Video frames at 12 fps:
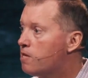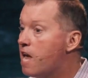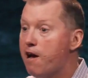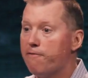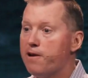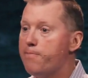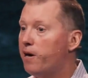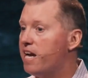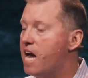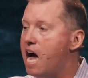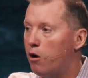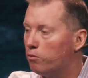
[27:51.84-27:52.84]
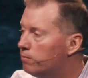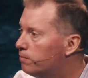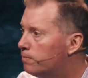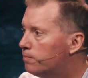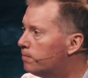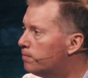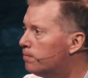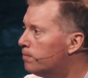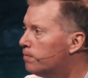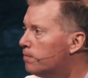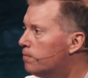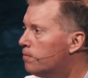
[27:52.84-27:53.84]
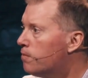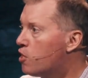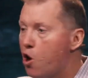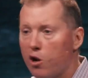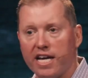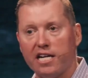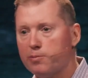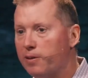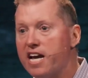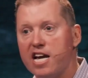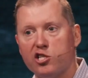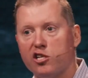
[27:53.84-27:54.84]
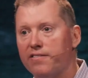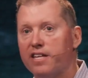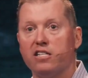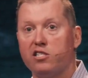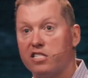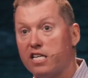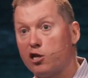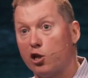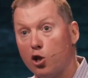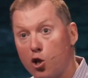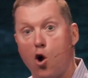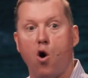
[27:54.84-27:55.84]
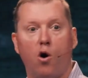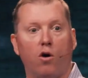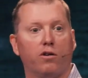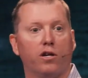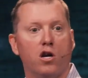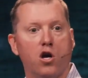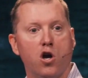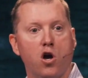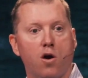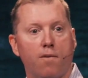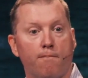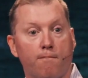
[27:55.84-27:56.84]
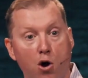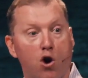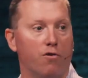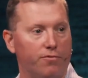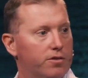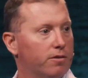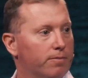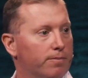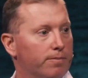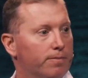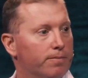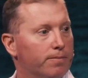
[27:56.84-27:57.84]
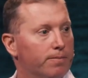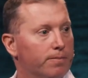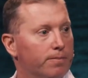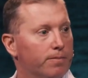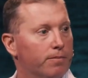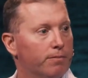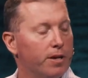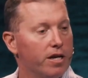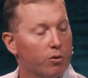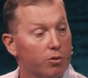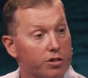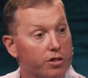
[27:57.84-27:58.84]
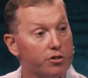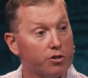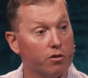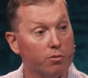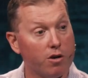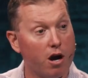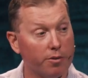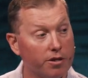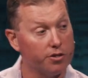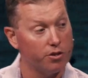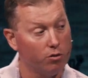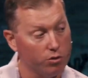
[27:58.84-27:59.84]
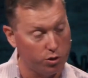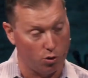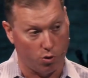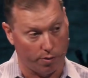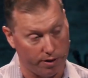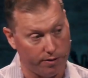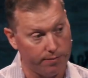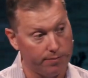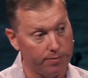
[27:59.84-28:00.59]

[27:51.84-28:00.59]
Everybody out. The only explanation of this is that the Lord moved. Peter was consumed not with his own glory,